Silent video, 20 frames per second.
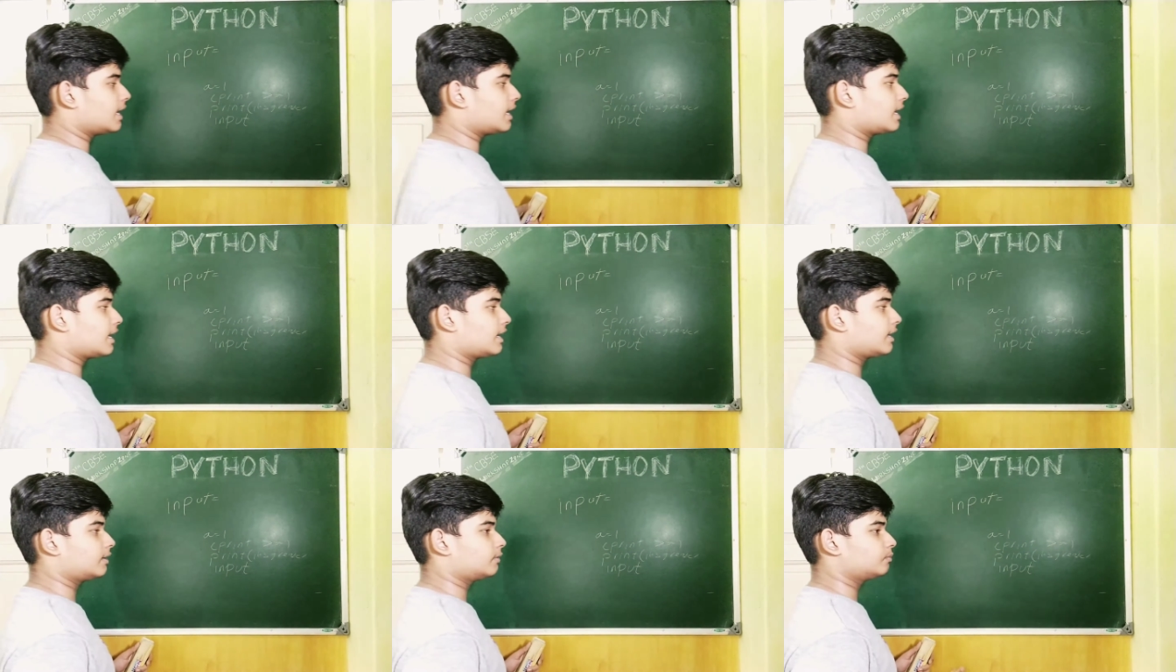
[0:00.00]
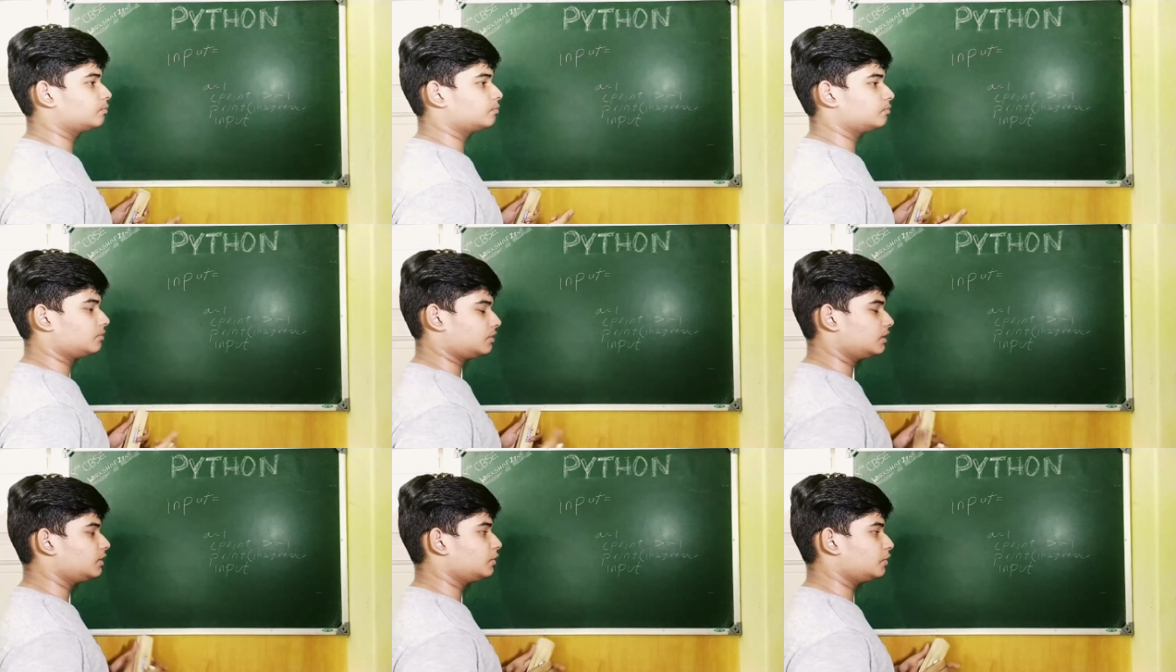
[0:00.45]

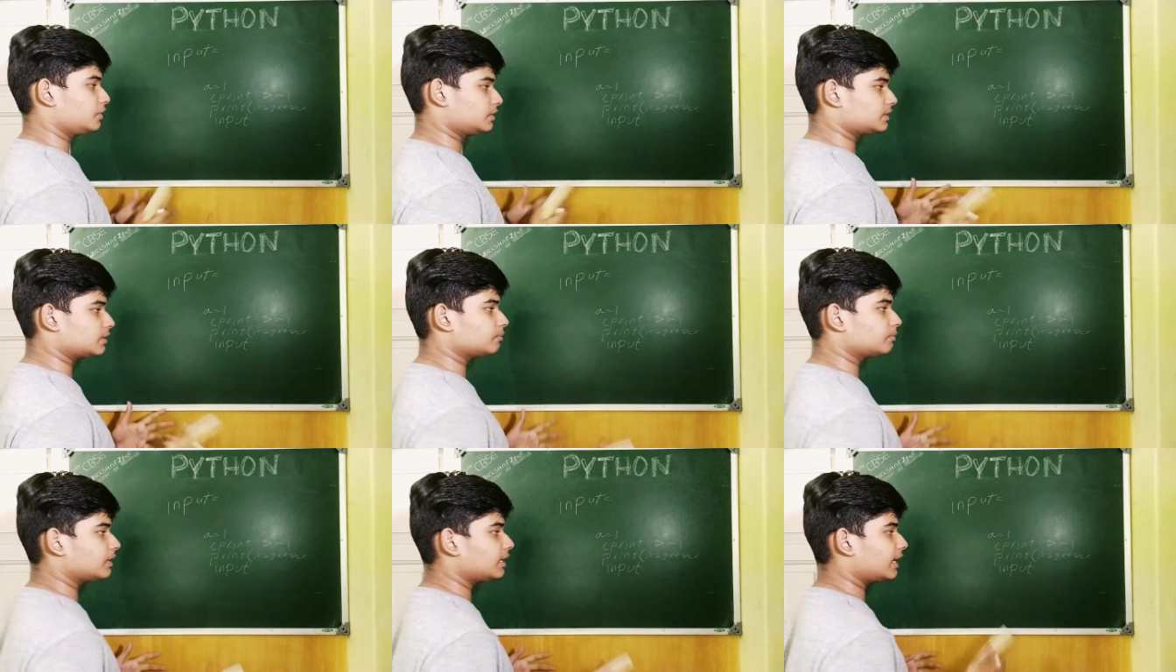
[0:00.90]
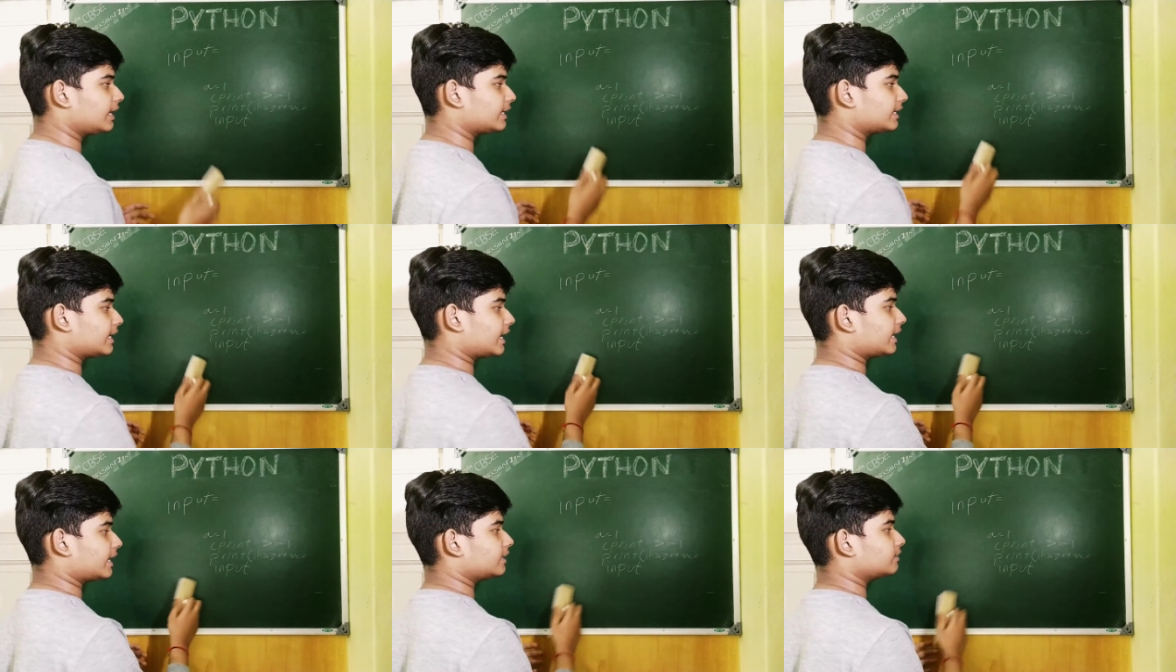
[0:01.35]
something
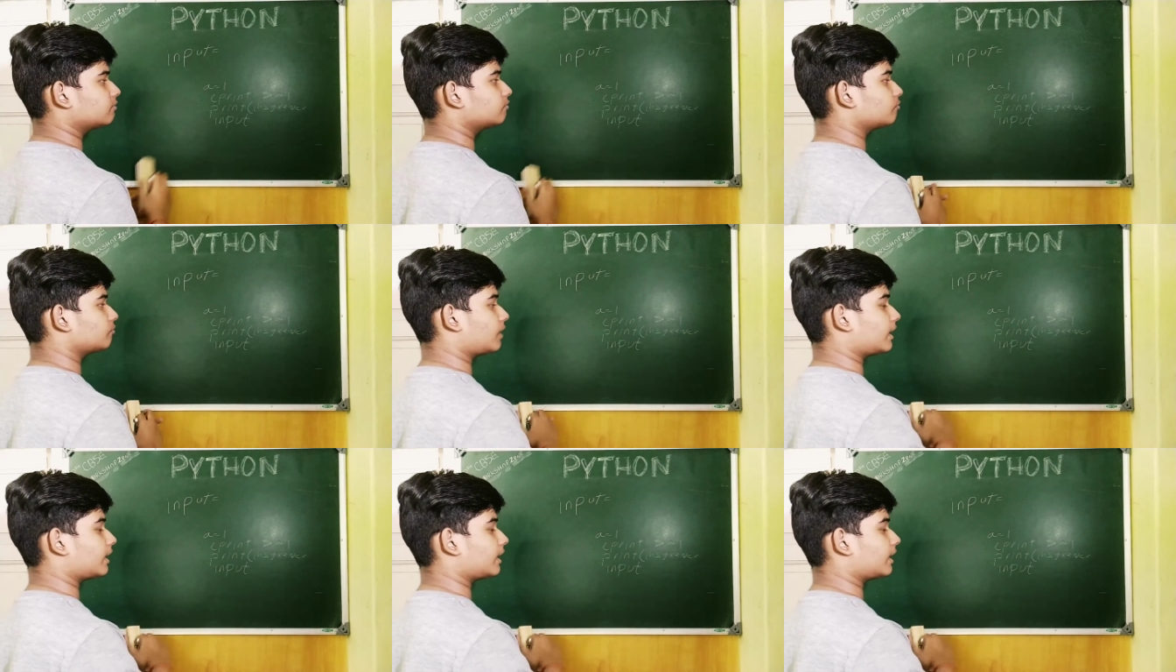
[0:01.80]
like that.